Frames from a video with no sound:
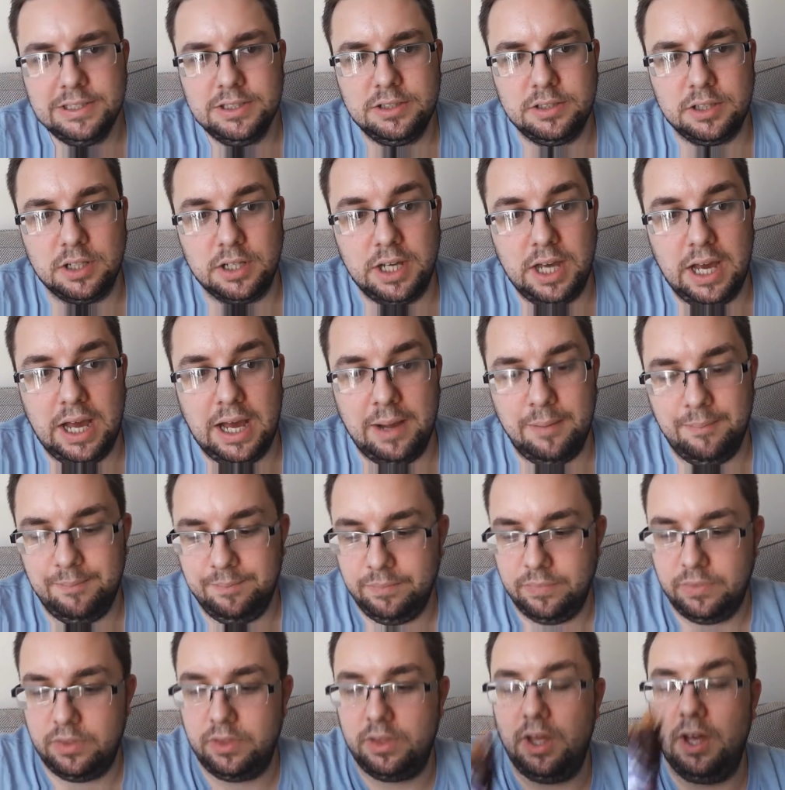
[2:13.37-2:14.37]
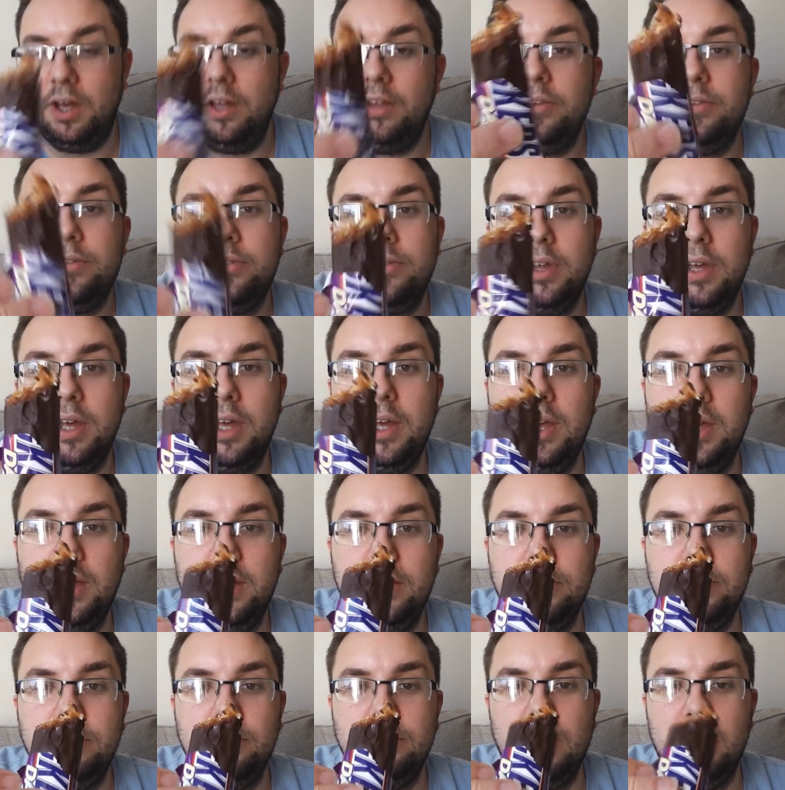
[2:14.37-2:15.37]
So yeah, this
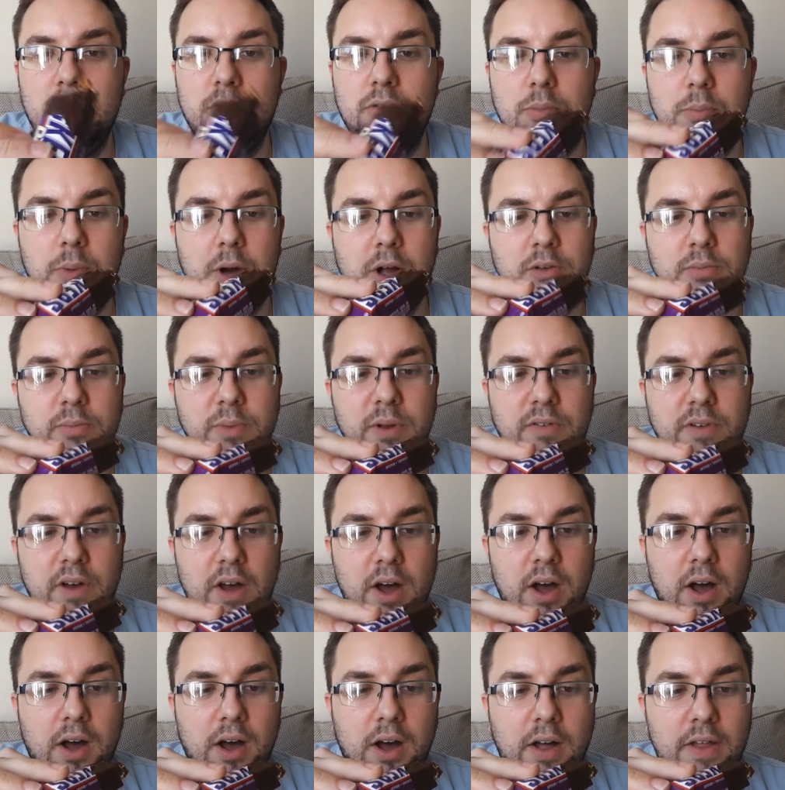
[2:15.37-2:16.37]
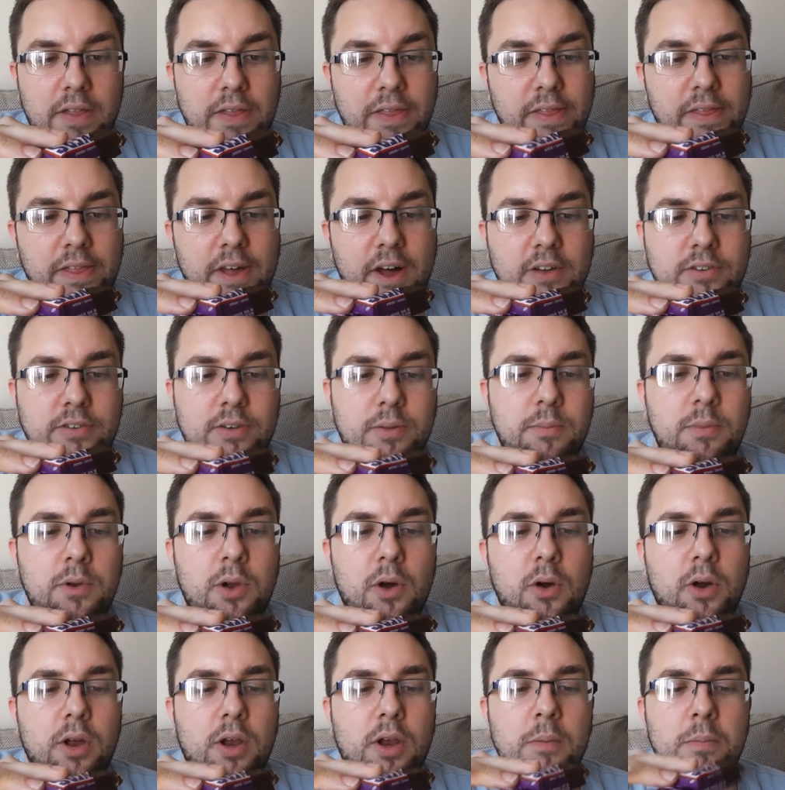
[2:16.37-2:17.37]
reminds me of her, and thus I'm
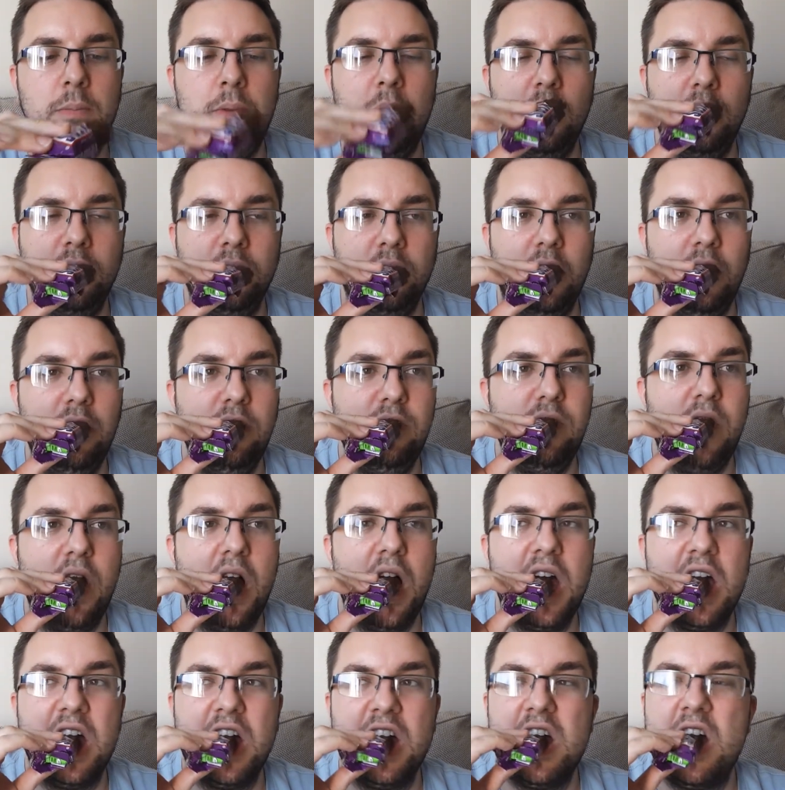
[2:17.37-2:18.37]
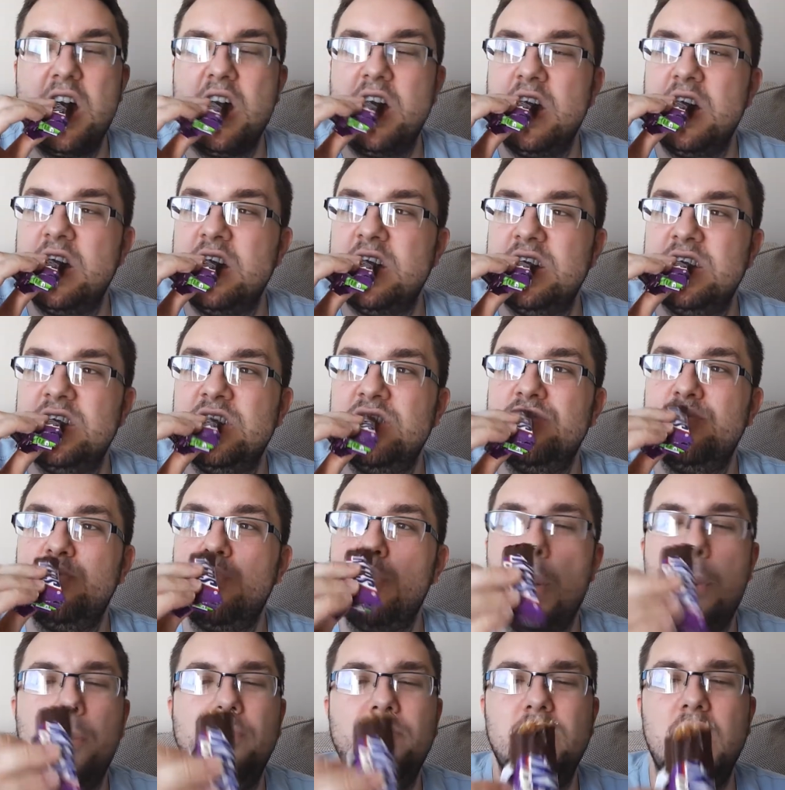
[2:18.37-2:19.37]
knocking a point off.
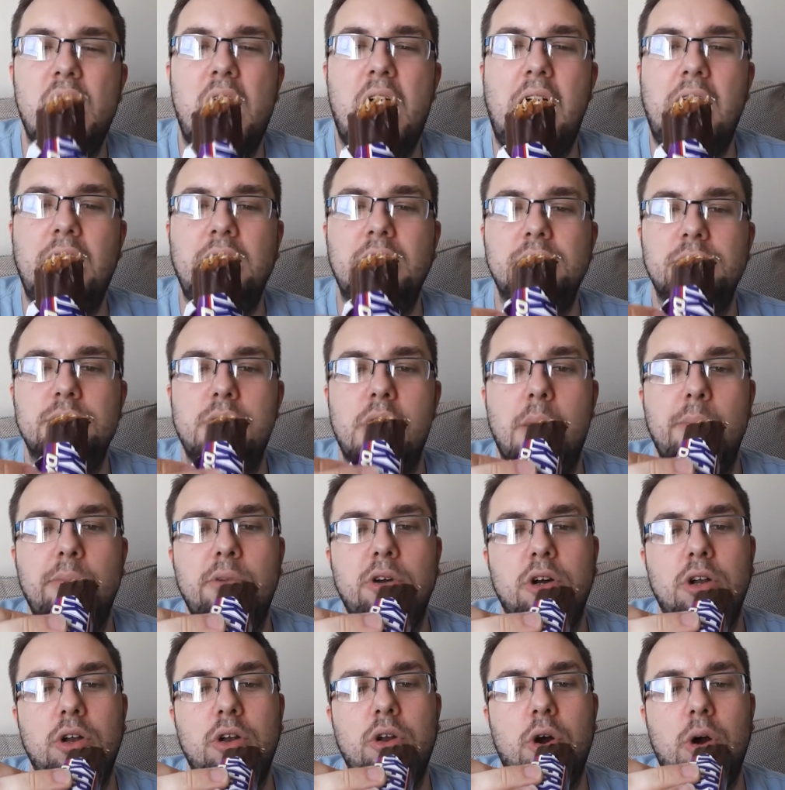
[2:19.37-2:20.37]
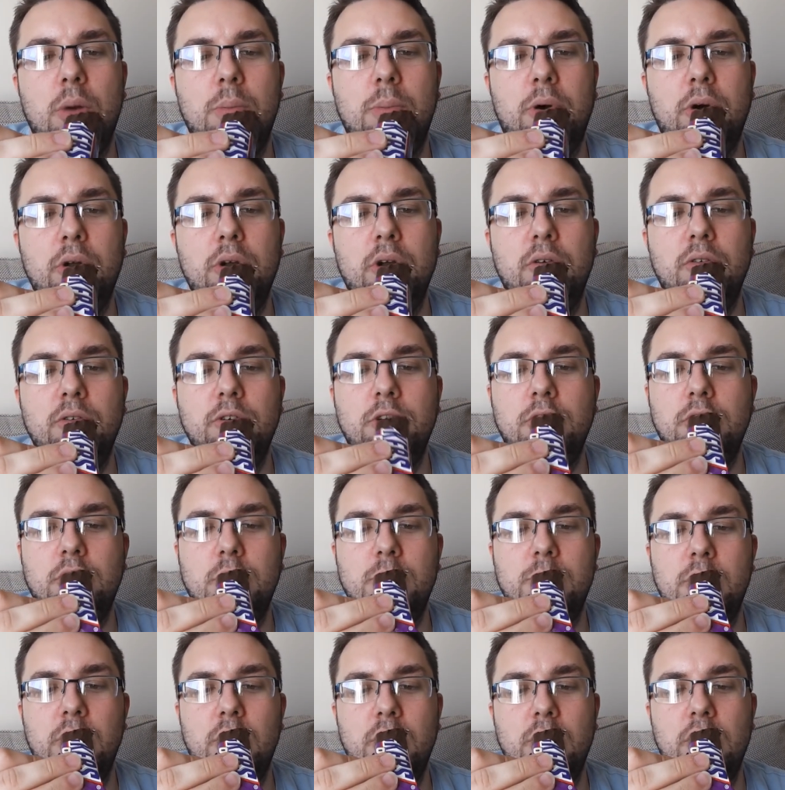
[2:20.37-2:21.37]
Nah, I'm not going to knock a point off, I'm just
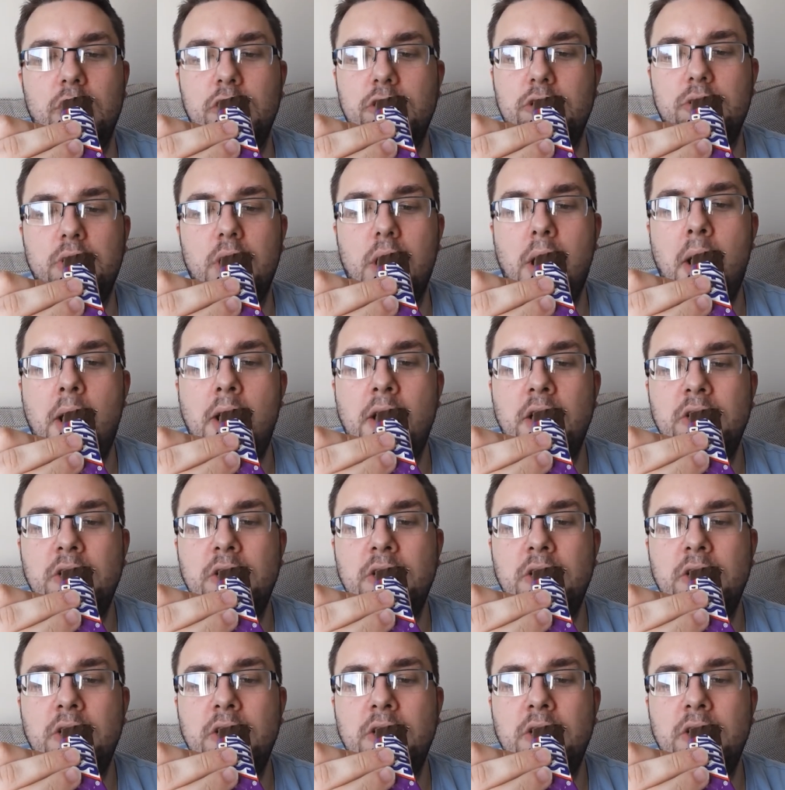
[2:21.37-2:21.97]
going to be honest.